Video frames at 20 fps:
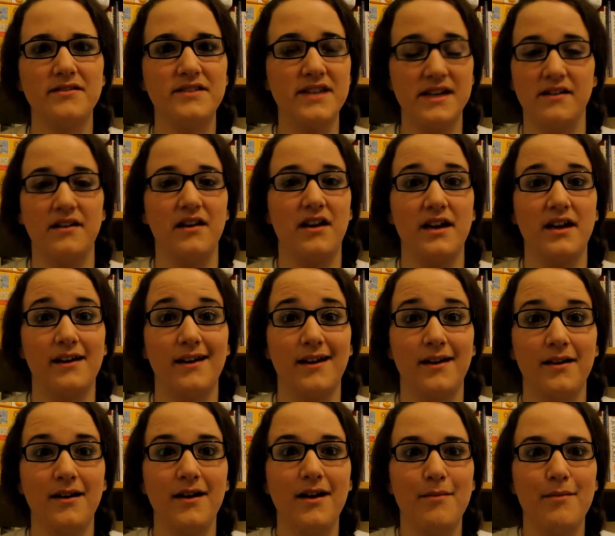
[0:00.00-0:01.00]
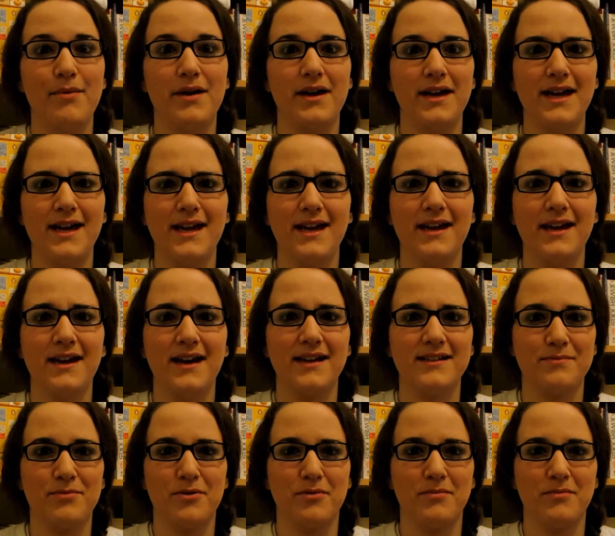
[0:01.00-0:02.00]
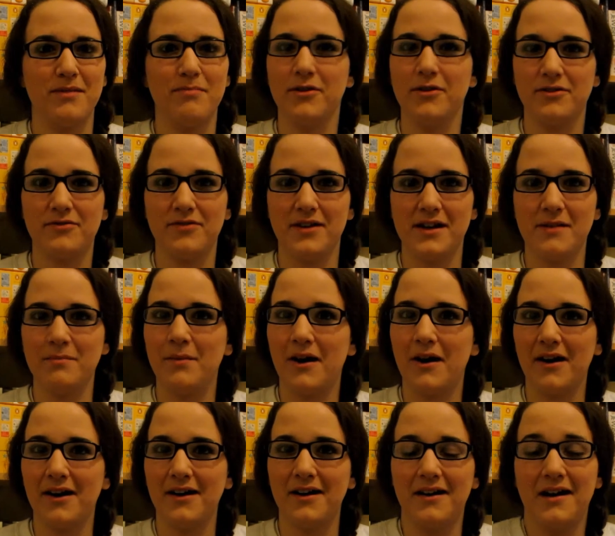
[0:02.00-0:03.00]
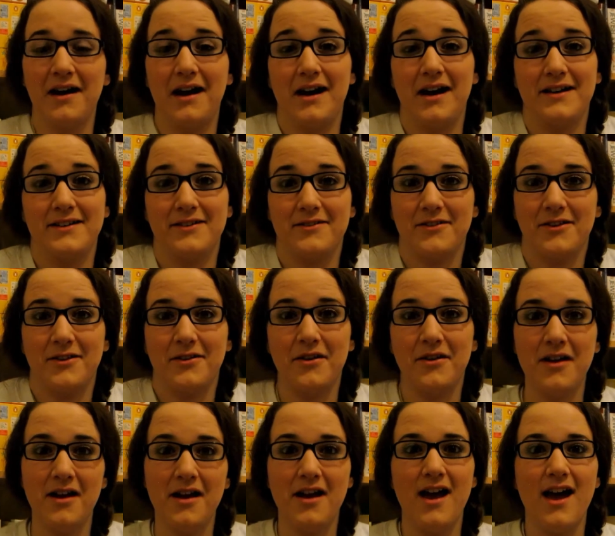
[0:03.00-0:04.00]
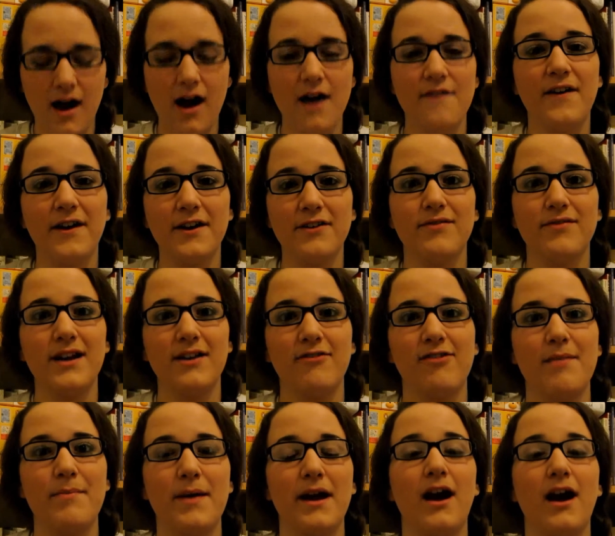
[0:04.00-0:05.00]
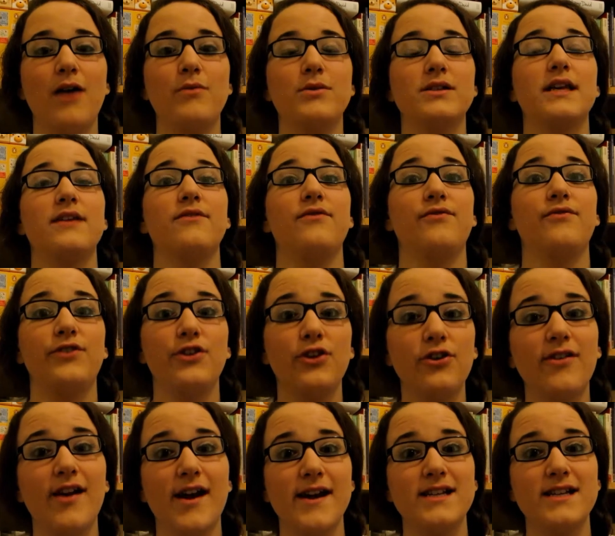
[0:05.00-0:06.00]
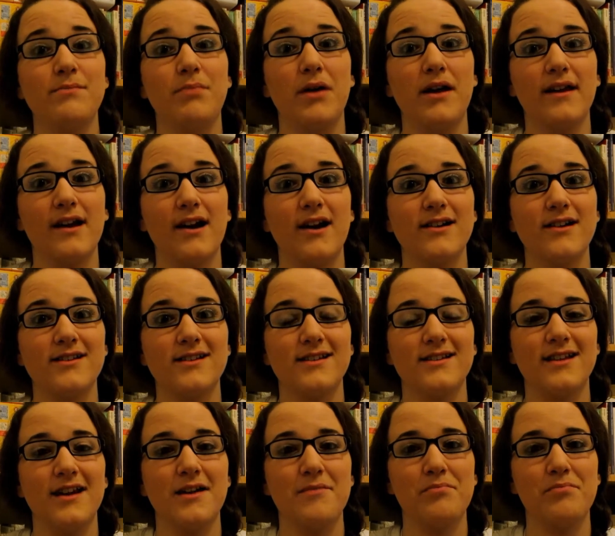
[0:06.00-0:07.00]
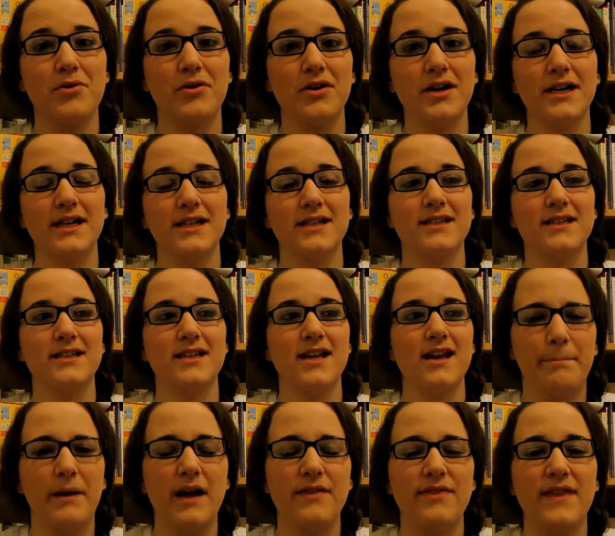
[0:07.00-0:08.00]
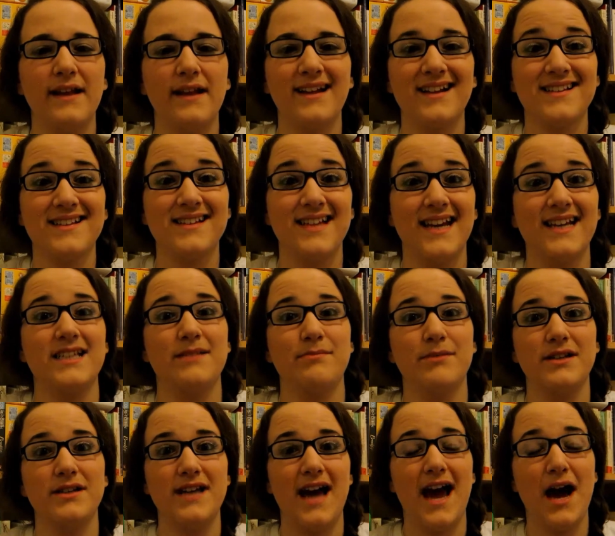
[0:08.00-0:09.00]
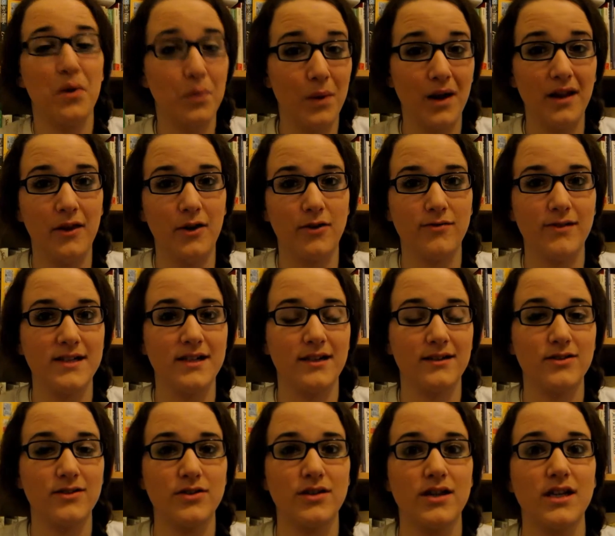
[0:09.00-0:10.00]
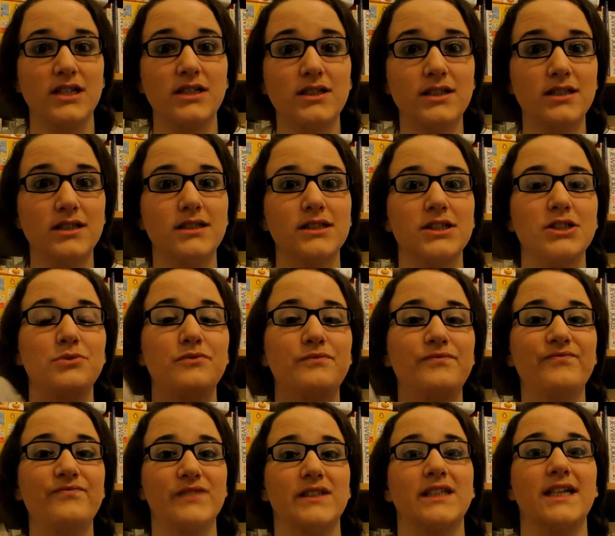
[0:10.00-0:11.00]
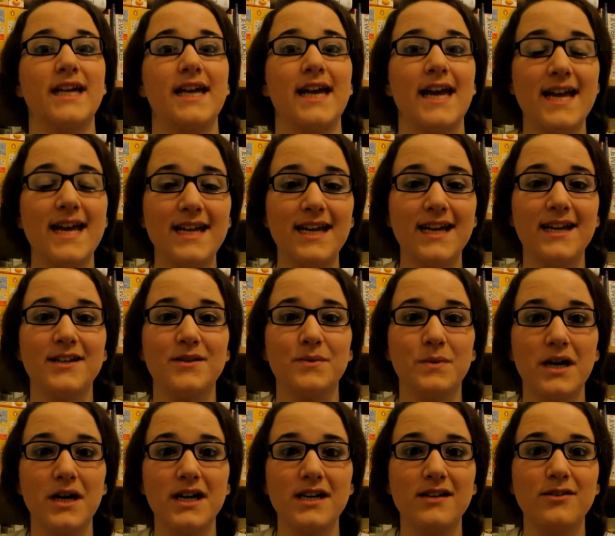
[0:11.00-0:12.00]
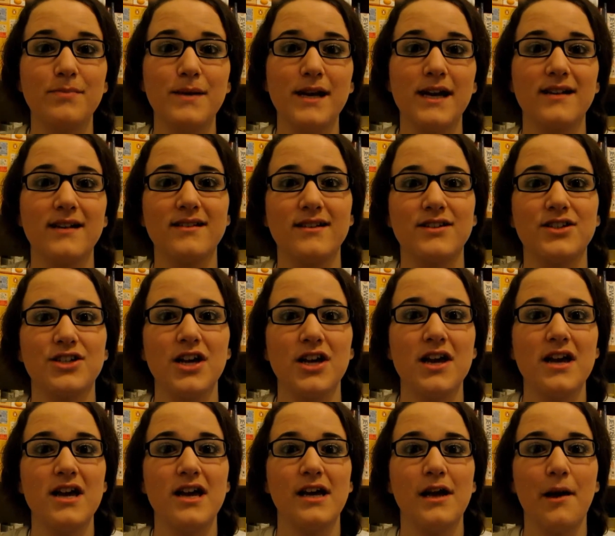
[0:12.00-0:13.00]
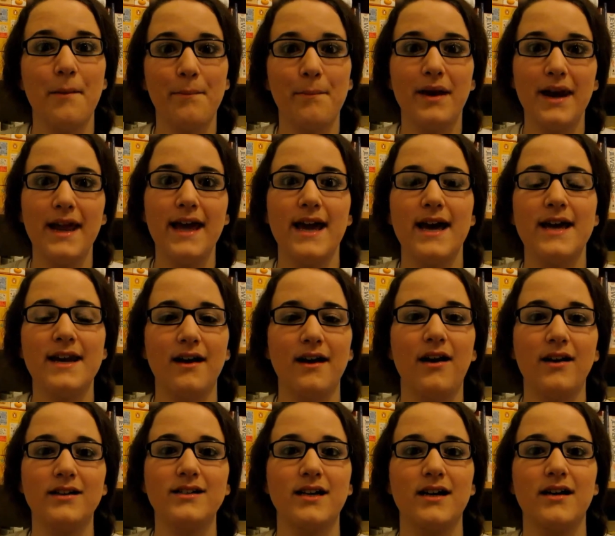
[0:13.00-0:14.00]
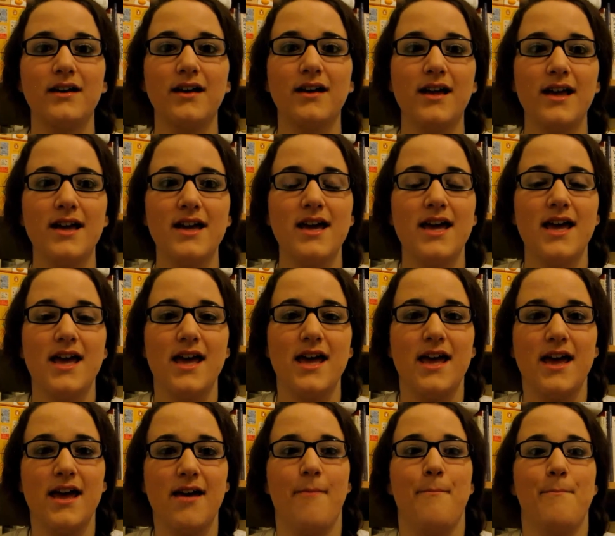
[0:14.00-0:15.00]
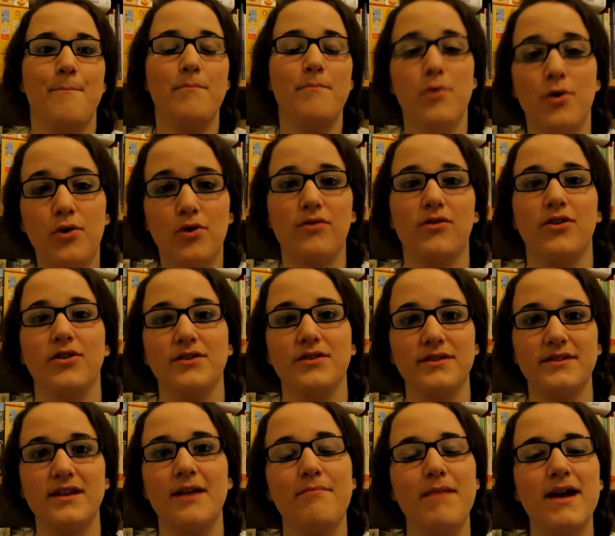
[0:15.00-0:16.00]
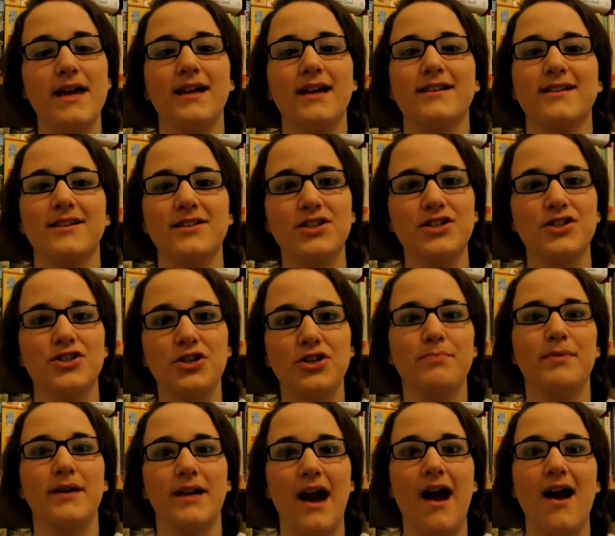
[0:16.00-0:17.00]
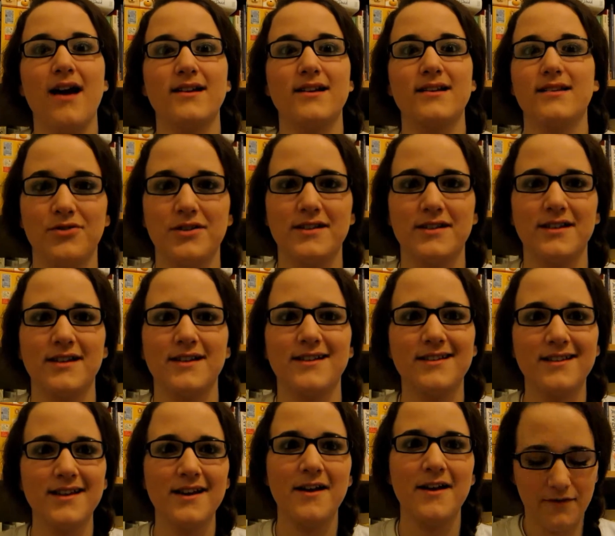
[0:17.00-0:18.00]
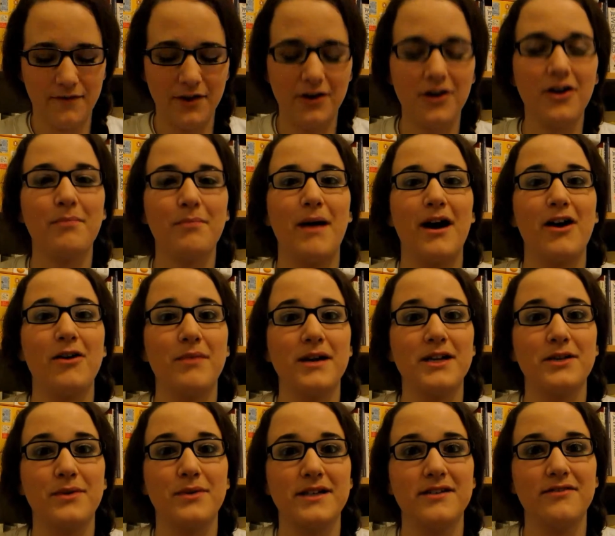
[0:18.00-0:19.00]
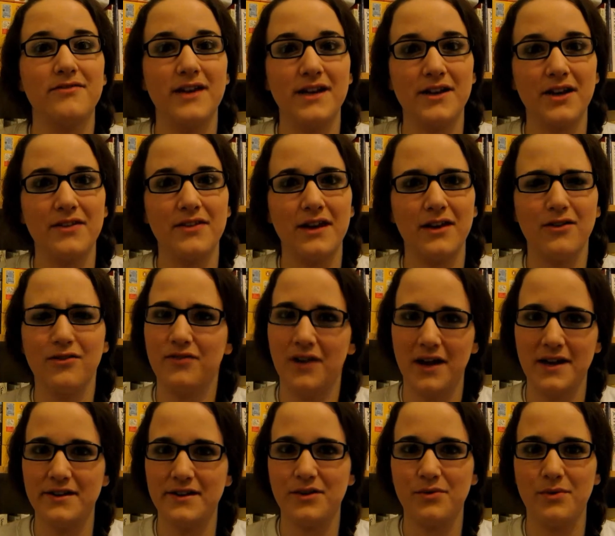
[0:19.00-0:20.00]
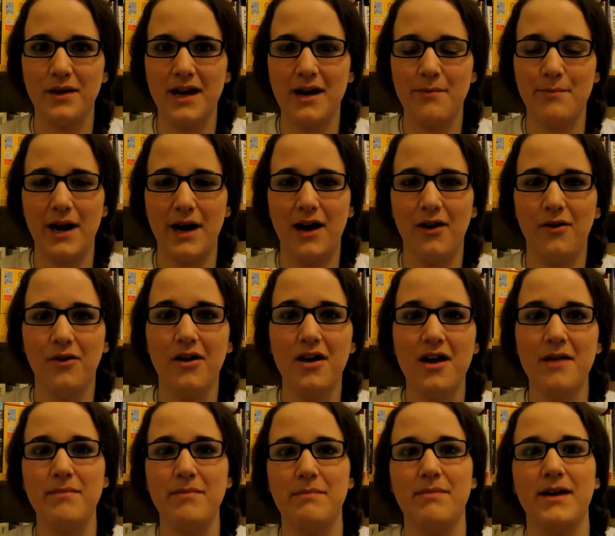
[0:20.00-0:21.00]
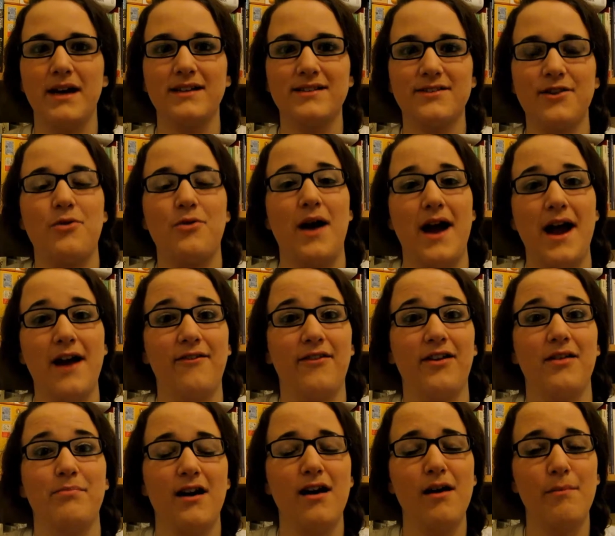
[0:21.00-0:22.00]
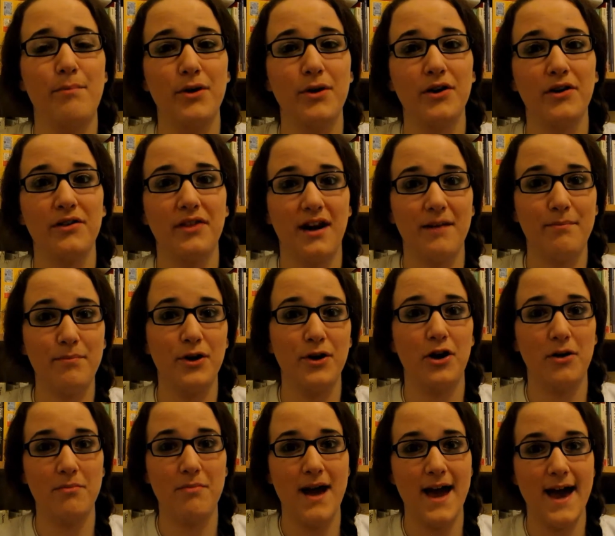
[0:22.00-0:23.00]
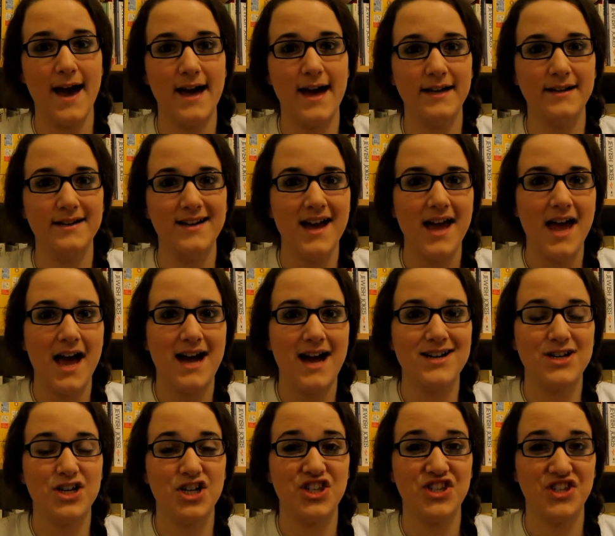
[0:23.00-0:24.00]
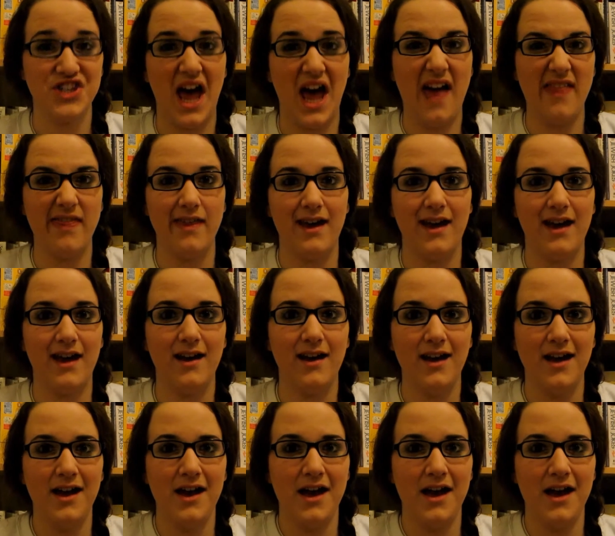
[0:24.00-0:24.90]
didn't like it, but he has a problem with books written in America. I don't know. I found it really gripping. I was infuriated by the characters at certain points, but I think that's a testament to how they're written because I was like, oh, you fucking idiots, why are you being such complete and utter morons and making such stupid character choices. If you look back on my Twitter feed, I think you'll find a tweet about me being so angry at a book that I put it on my head and just sat there